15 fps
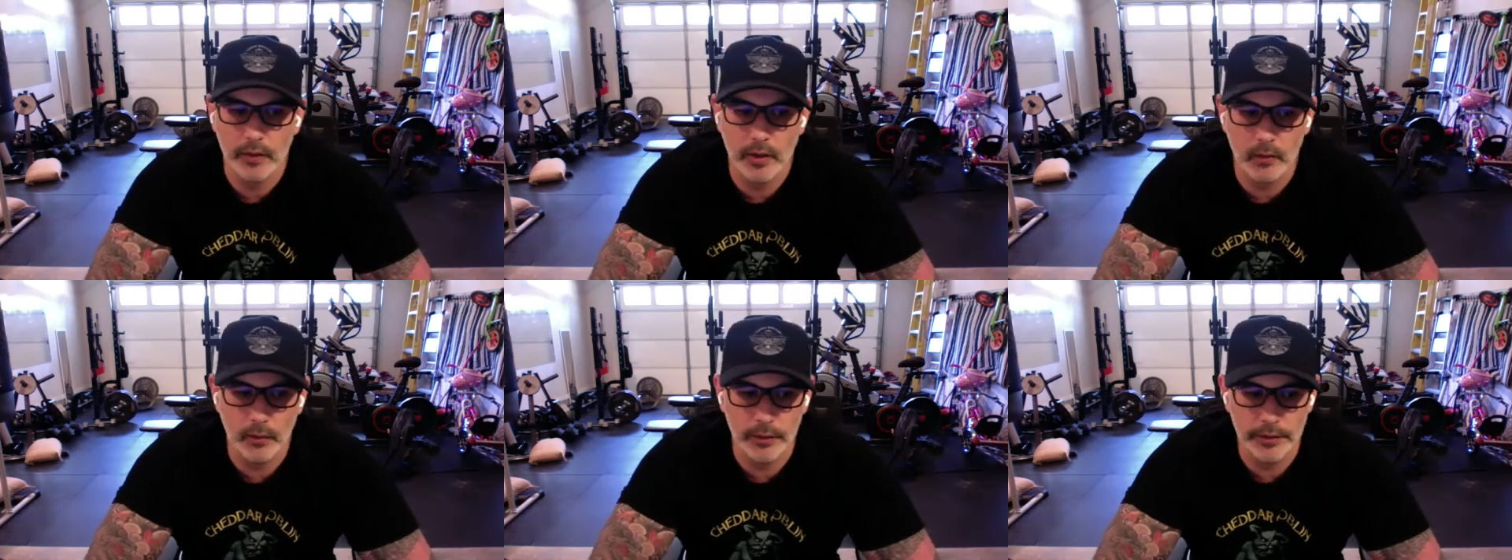
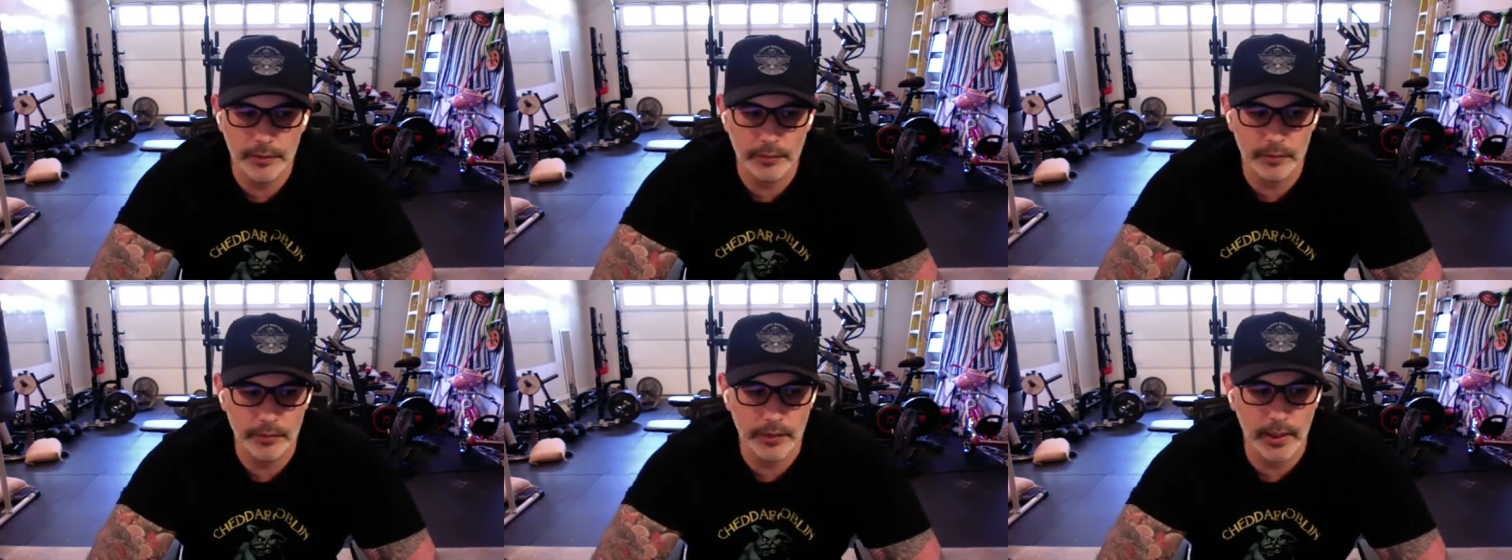I wanted the
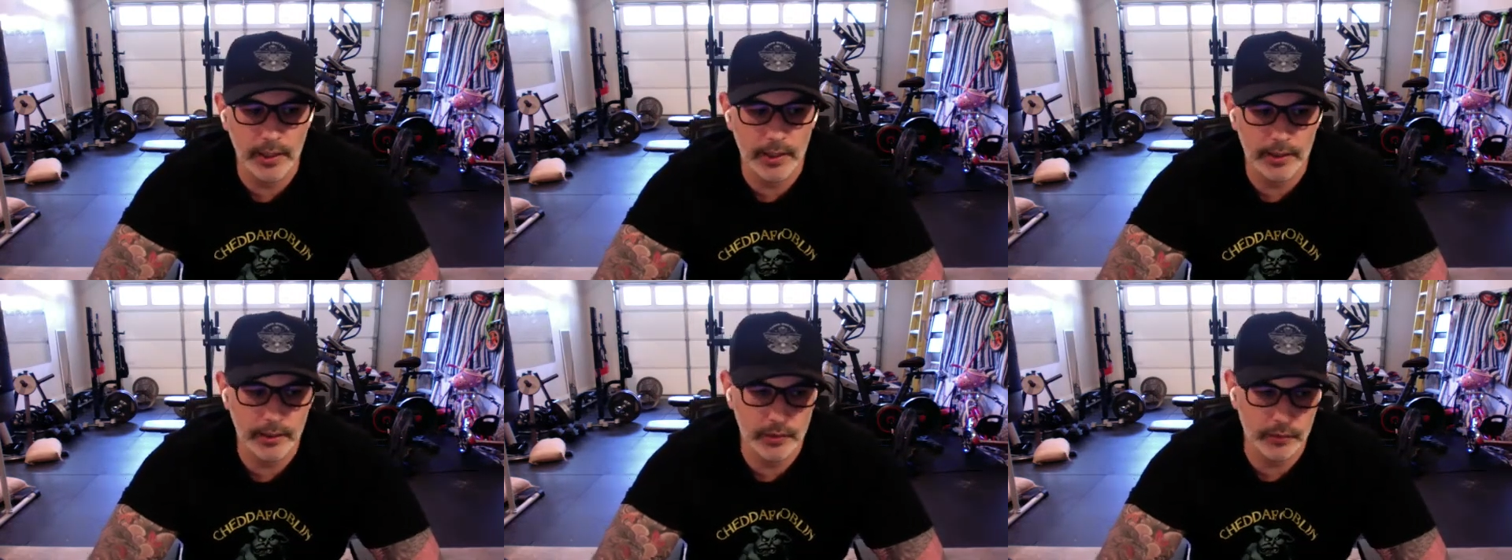
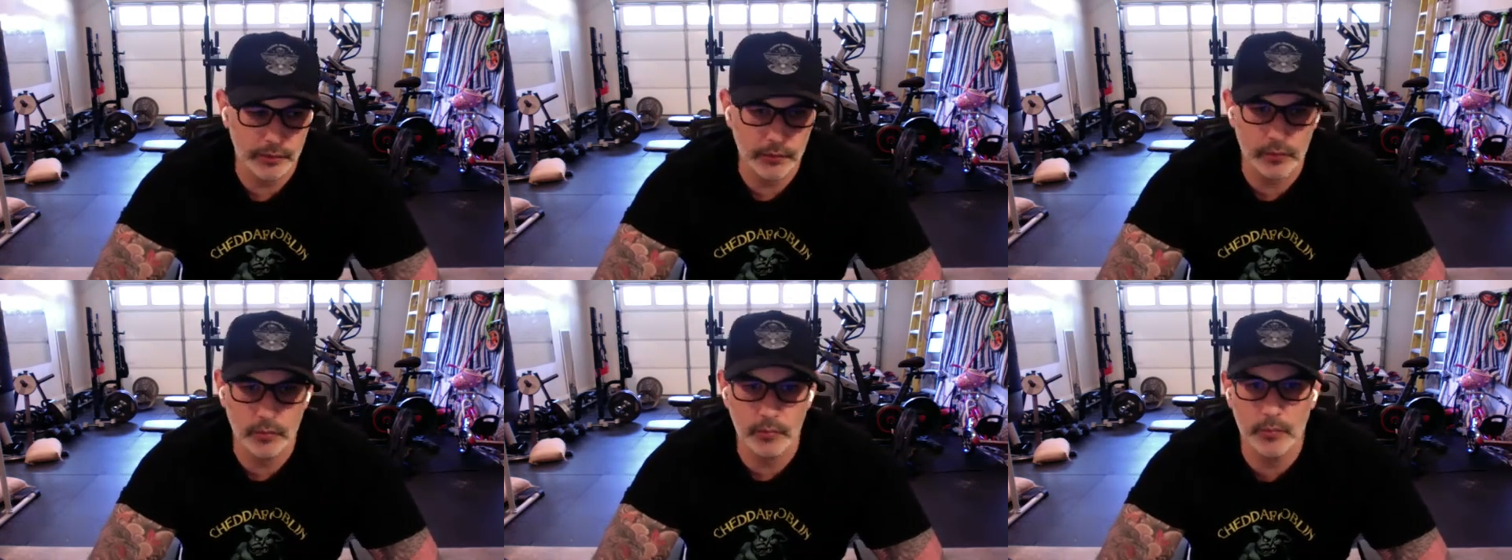protagonist
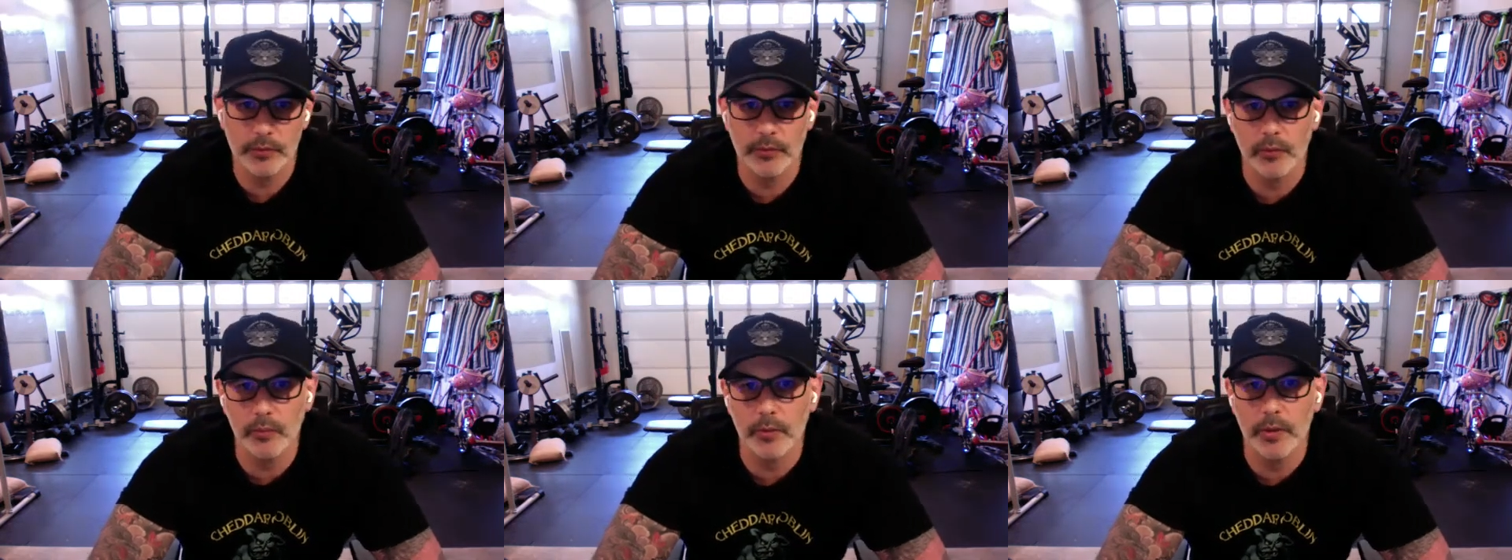
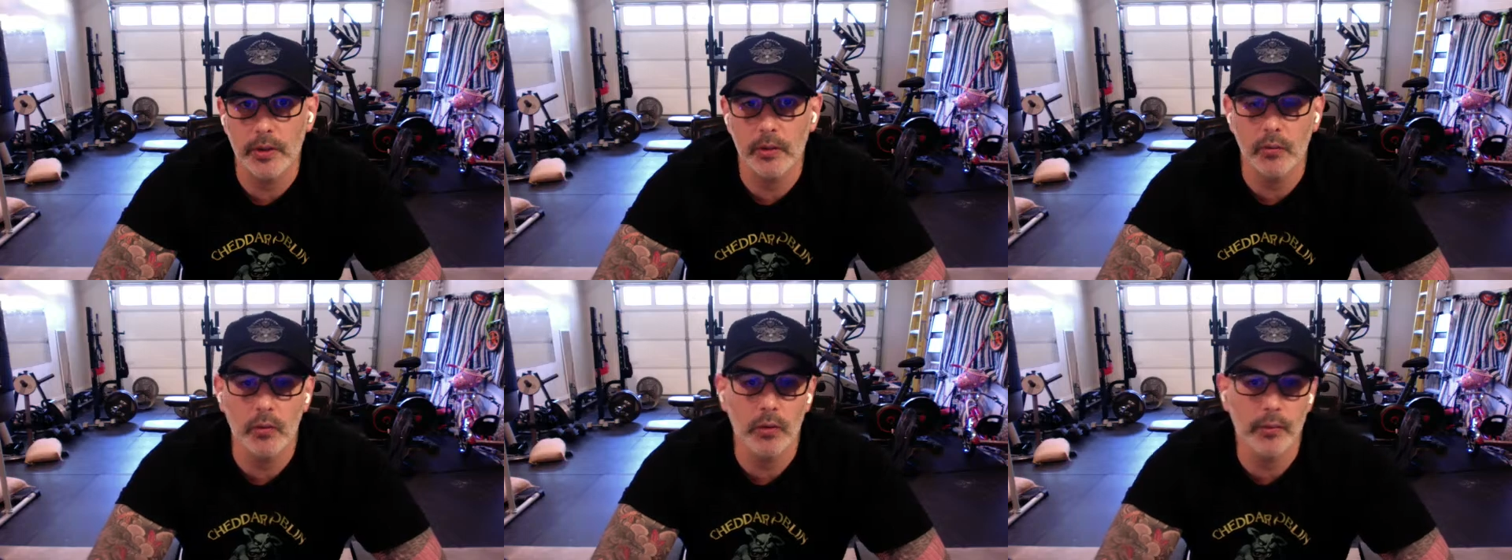to be
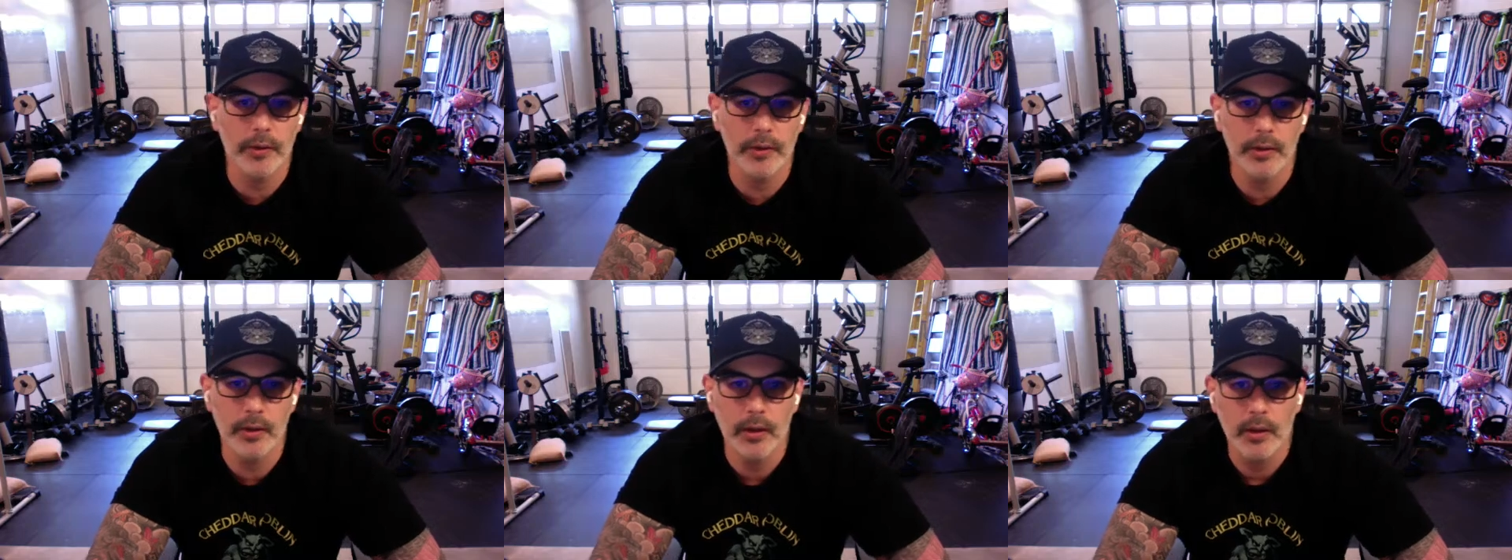a
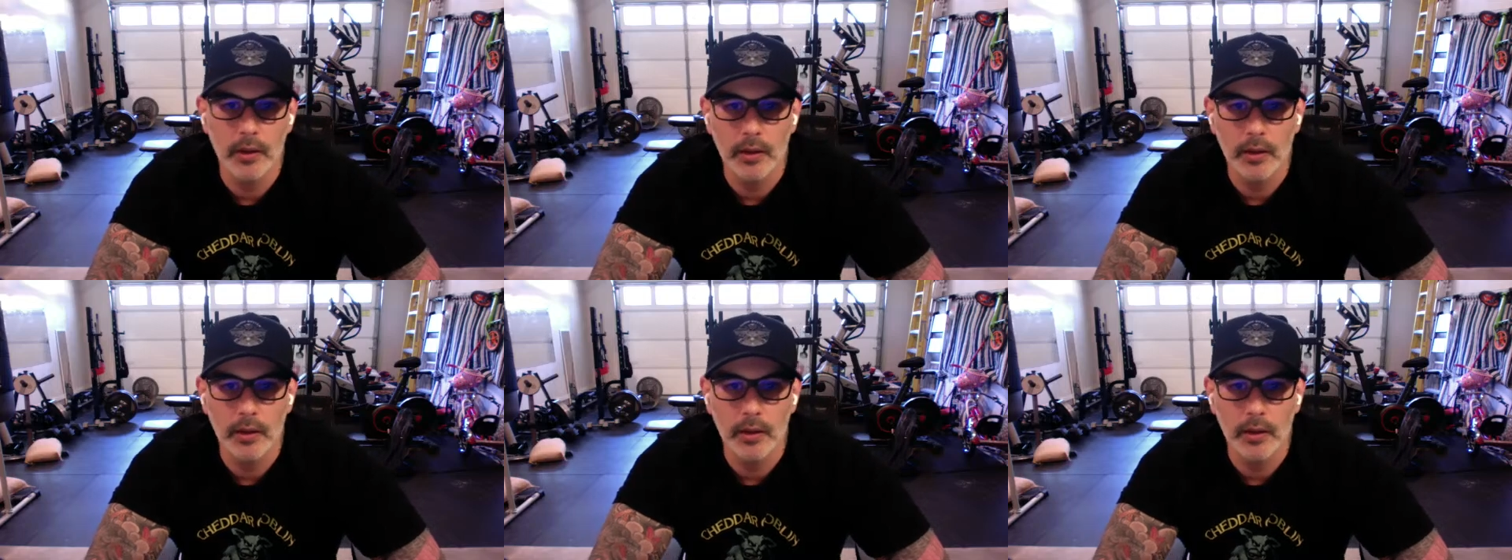woman.